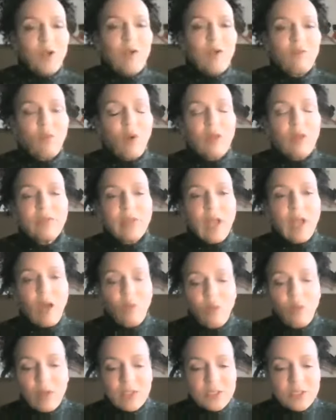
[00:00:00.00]
have one that I
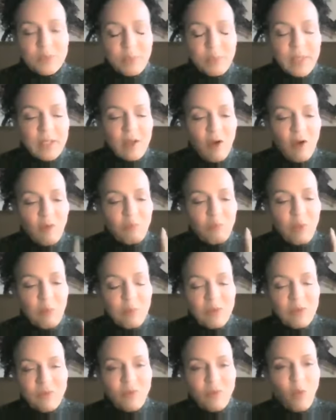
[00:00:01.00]
want to speak of, but
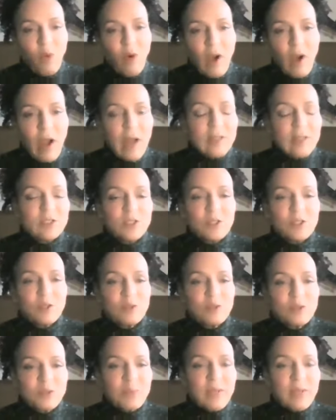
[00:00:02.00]
before I
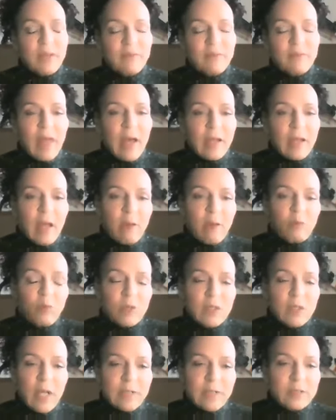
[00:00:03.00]
do speak of that, I
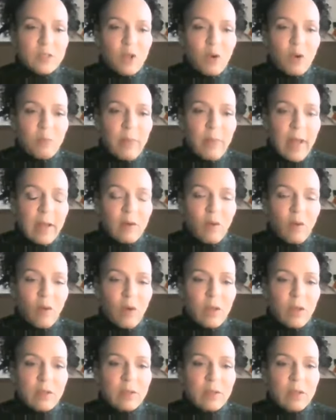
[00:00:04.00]
would like to go back
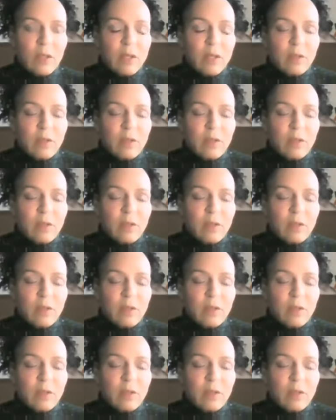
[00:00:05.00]
on,